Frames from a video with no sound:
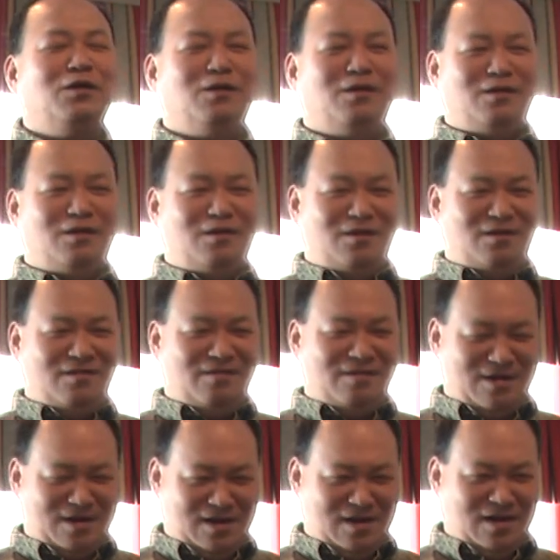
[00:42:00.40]

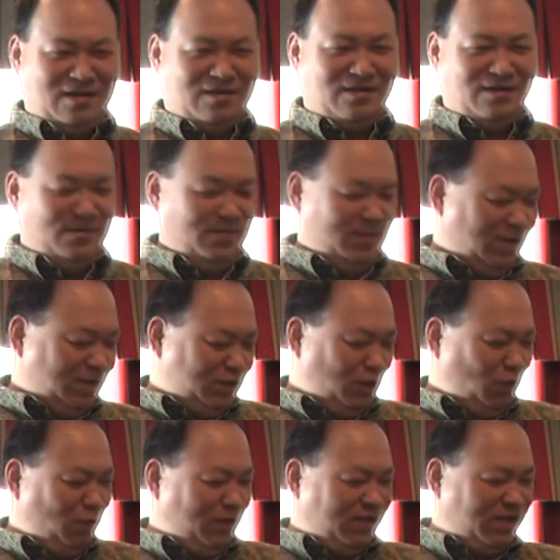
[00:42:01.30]
Correct.
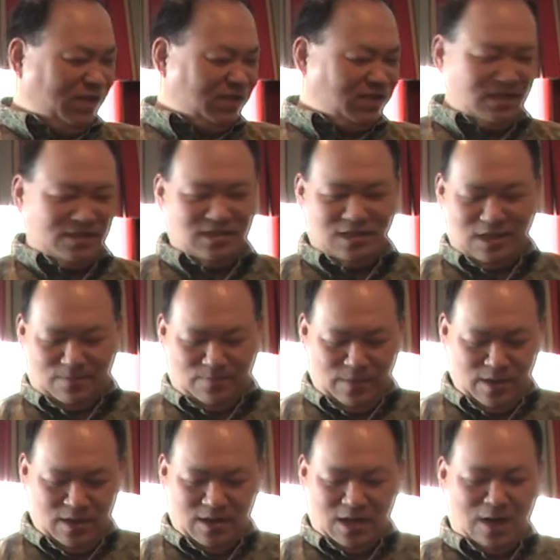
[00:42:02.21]
So with this system,
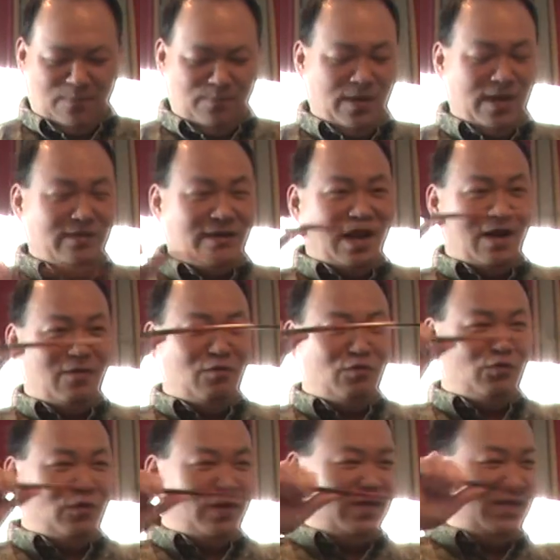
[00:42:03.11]
compare the arrow
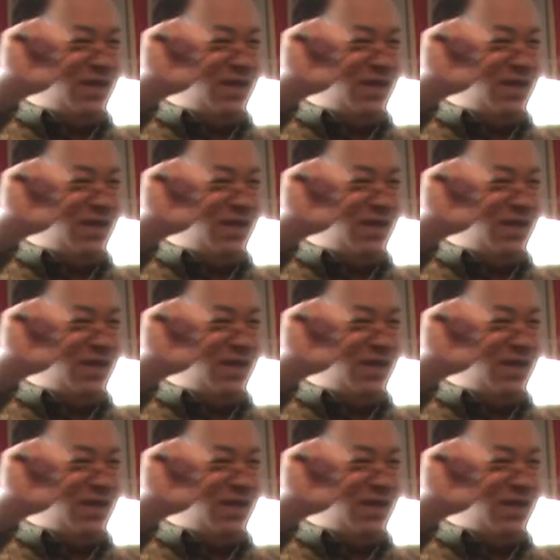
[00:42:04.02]
doing